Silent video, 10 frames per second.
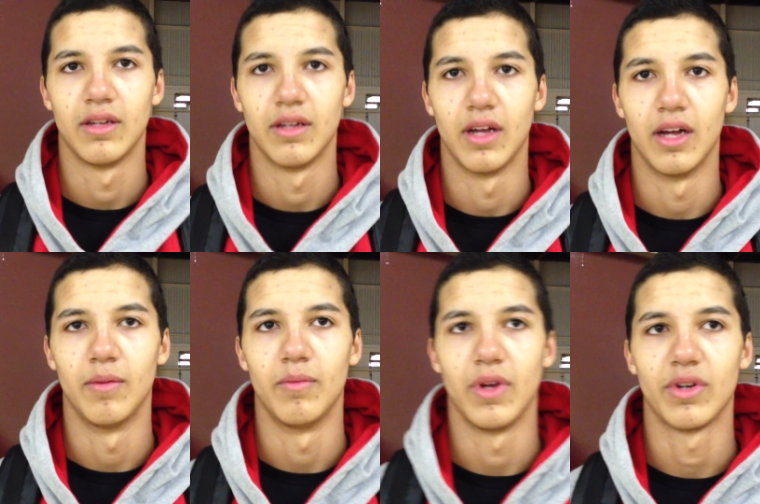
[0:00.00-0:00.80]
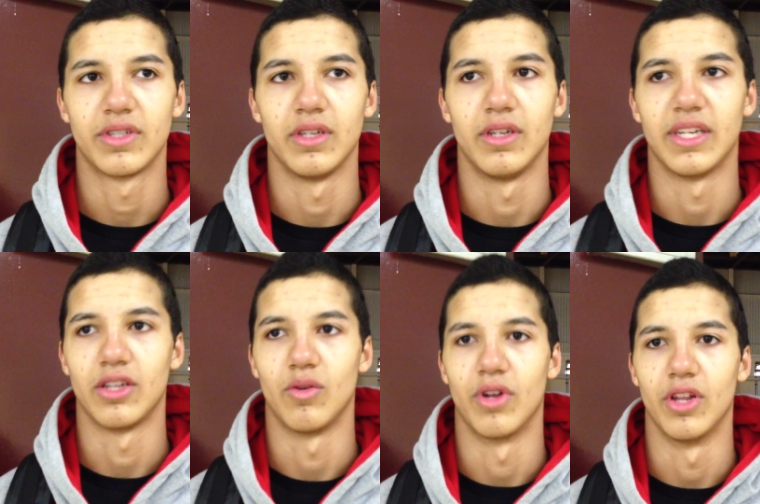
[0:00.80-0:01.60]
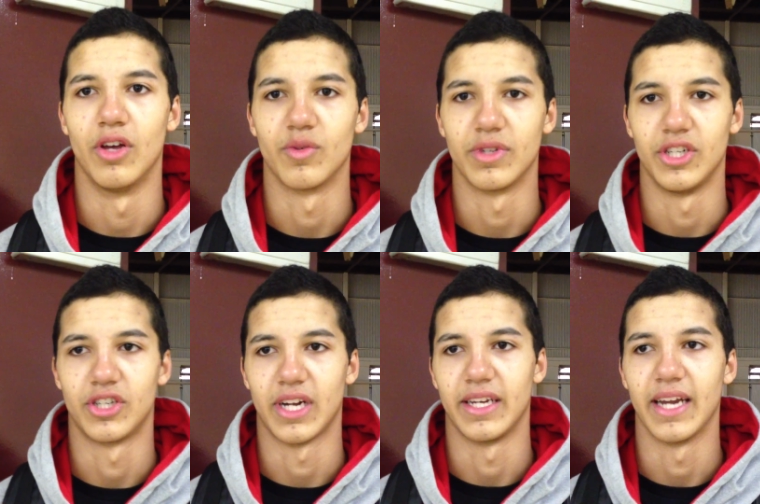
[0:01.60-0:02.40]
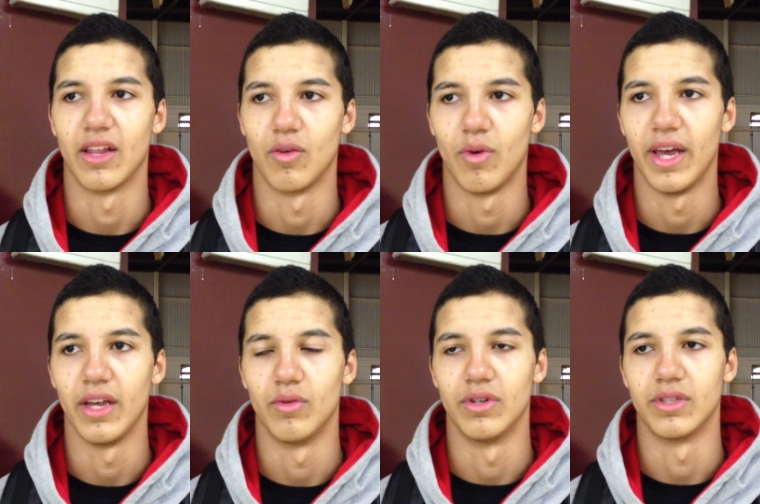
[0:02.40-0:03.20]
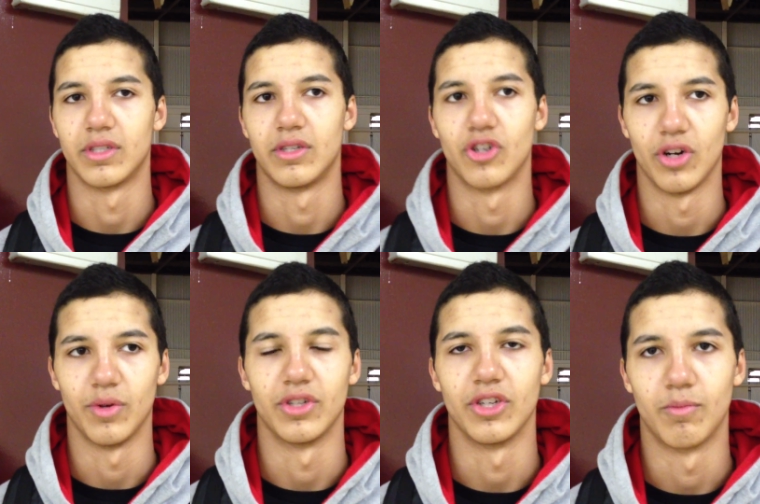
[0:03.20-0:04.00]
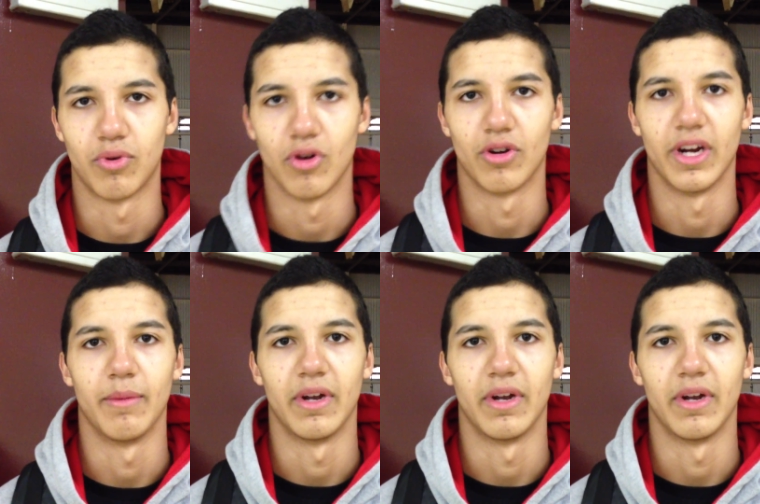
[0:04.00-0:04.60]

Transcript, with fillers: it wasn't necessarily one of those. It wasn't just kind of get out of the way. It was Drury was a good program.